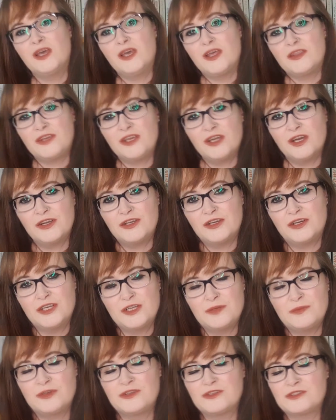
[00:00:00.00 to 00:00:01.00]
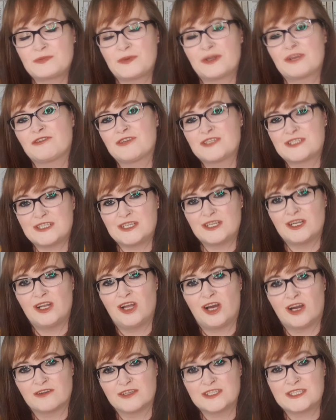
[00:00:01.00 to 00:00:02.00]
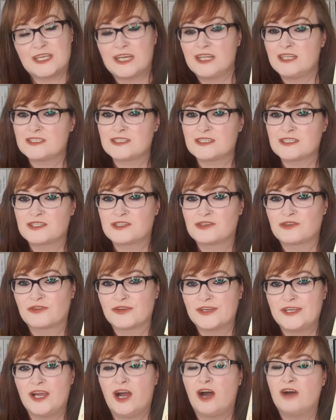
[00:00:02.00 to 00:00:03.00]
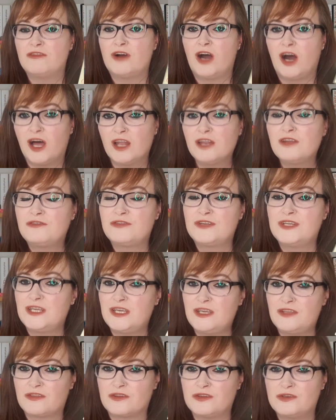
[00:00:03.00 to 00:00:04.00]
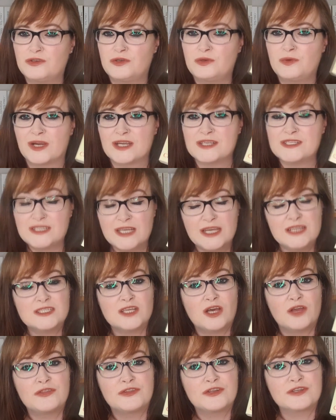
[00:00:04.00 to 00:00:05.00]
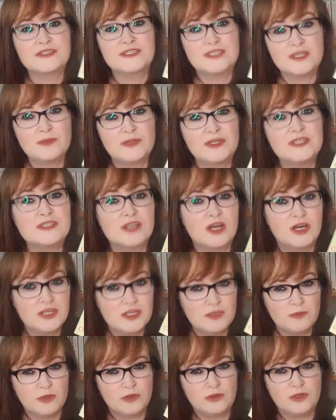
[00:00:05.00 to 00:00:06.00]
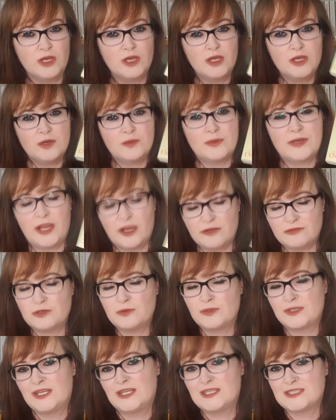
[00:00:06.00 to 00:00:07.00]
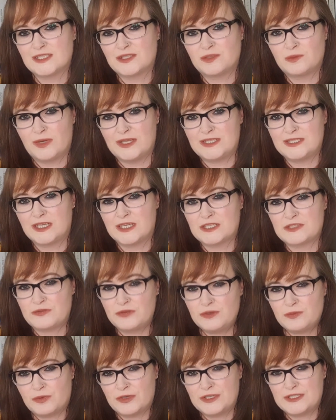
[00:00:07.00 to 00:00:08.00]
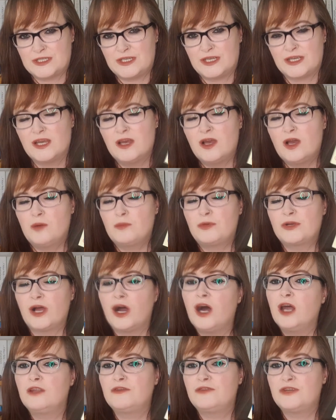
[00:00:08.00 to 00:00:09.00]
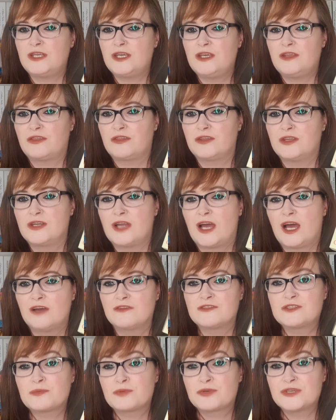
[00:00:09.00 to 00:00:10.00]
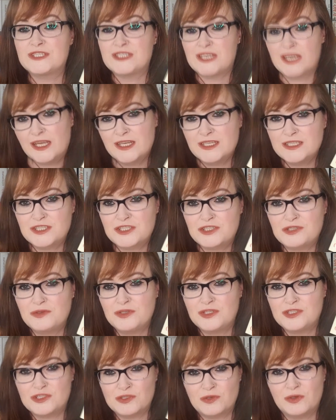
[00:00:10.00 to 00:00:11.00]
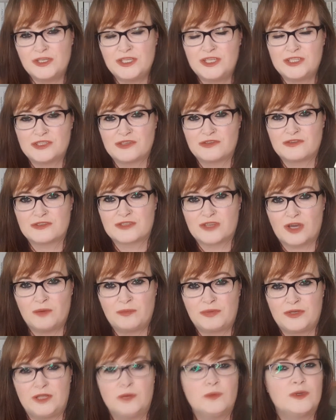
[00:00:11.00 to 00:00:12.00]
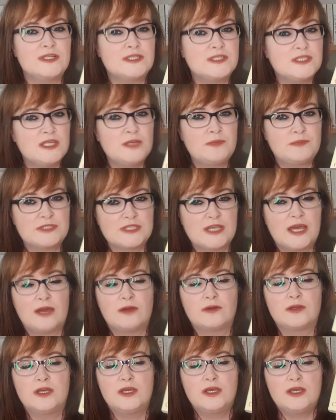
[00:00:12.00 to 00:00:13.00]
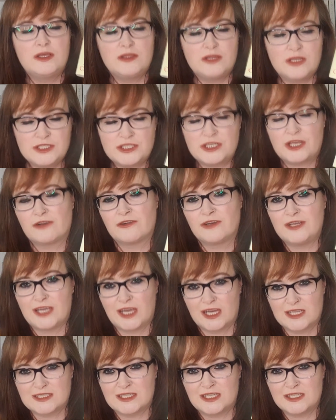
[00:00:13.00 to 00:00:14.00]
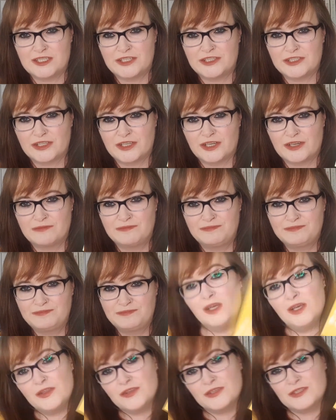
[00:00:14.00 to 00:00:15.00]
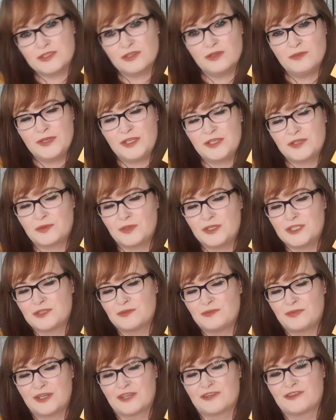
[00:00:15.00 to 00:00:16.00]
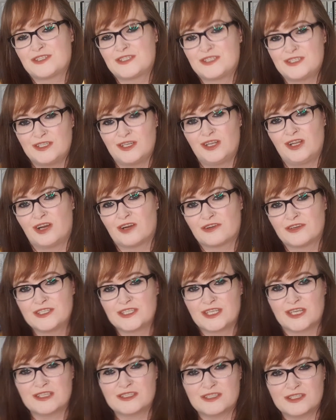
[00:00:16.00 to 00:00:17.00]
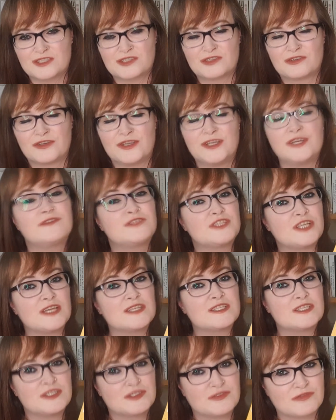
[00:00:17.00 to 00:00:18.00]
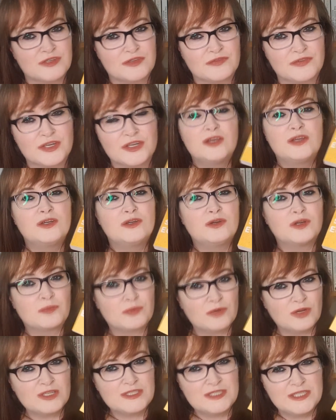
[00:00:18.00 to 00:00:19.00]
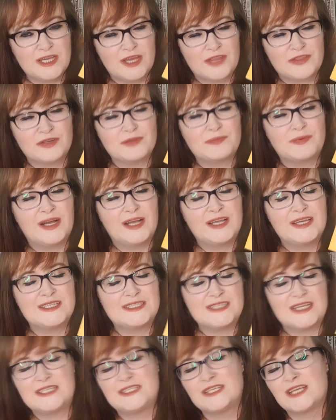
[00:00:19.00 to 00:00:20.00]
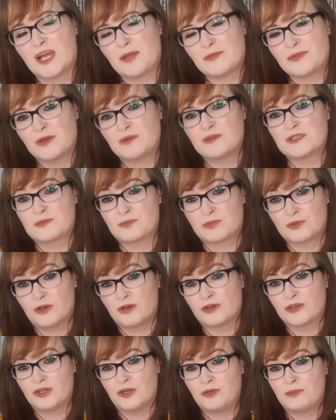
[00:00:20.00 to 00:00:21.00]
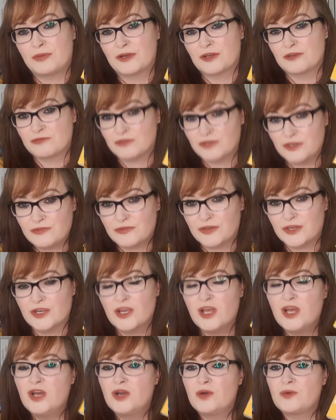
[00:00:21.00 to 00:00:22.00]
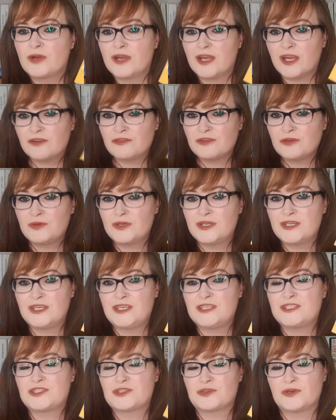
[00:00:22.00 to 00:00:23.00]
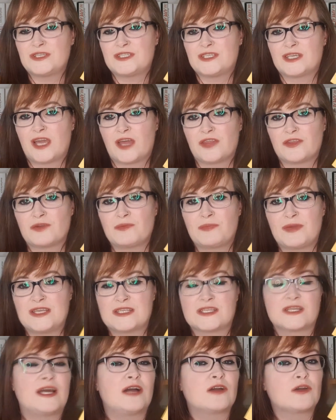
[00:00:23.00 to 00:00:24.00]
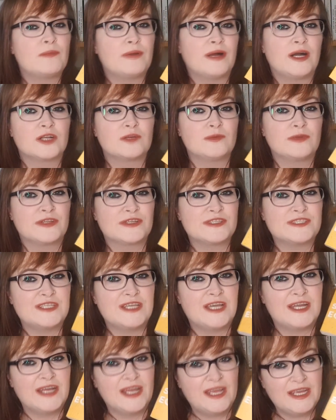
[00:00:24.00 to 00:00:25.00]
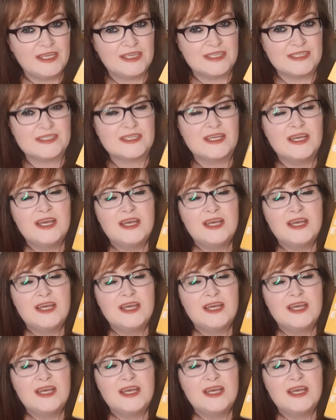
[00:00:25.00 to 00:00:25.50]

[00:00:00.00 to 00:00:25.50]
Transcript: The Unhoneymooners by Christina Lauren tells the story of Olive and Ethan who are sent on their siblings' honeymoon when everyone else at the wedding gets food poisoning, but Olive and Ethan have to pretend to enjoy each other's company when deep down they generally can't stand each other. The Soulmate Equation by Christina Lauren tells the story of Jess and River, who are brought together by a dating app that was thought up by River, where everyone is joined together based on how compatible their DNA is.